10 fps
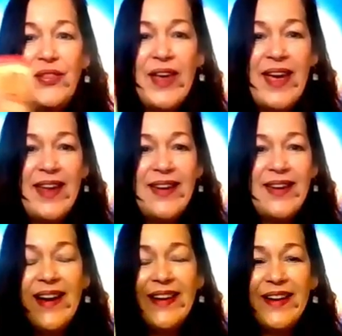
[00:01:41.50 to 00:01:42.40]
that
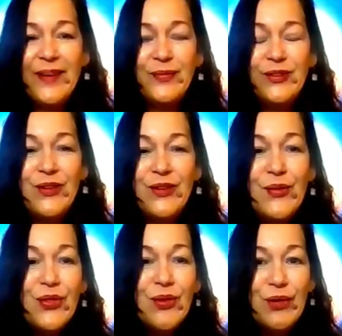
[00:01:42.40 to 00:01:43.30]
I am
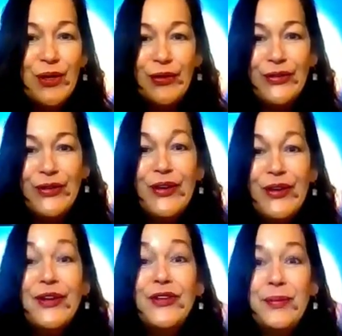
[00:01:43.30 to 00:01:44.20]
so thrilled
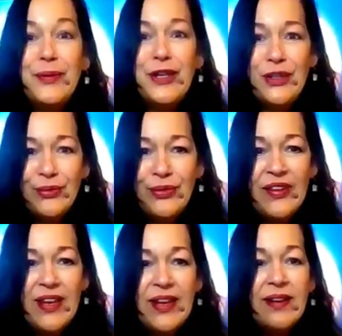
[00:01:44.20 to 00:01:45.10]
to be
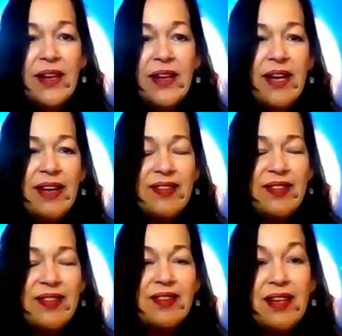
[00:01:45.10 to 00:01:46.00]
using.
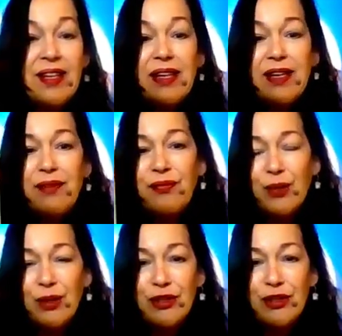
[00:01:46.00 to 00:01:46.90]
It's the Tea Leaf
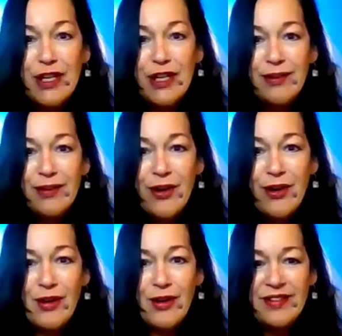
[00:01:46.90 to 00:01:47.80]
Fortune
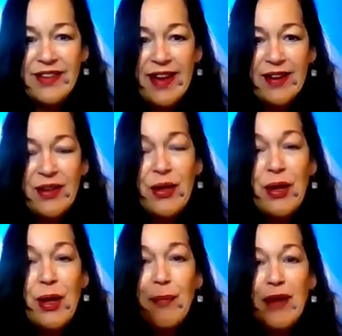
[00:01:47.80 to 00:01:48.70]
card deck
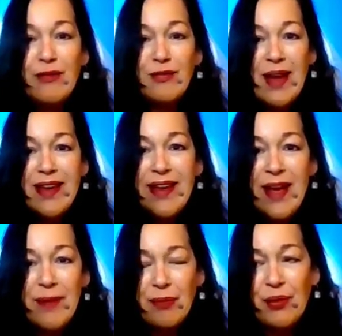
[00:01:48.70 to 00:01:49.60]
by Ray
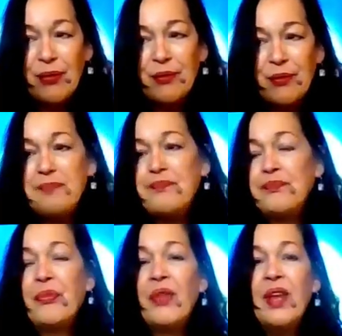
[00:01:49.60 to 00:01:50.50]
Hepburn.
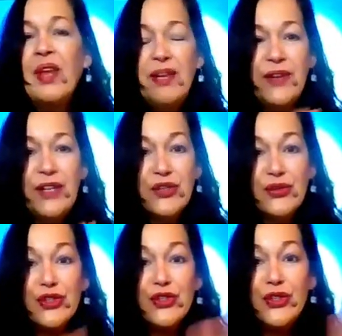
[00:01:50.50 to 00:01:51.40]
It
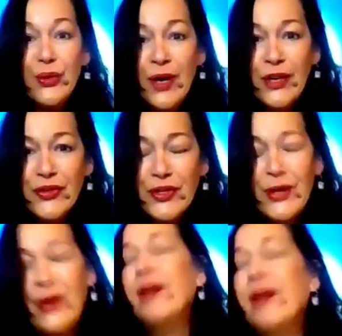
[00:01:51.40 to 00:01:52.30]
features
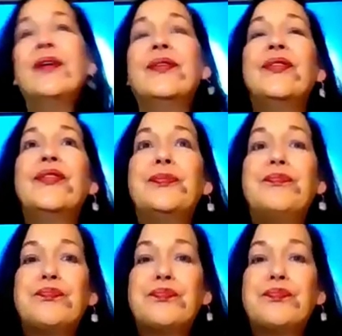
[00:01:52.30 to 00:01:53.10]
200 cards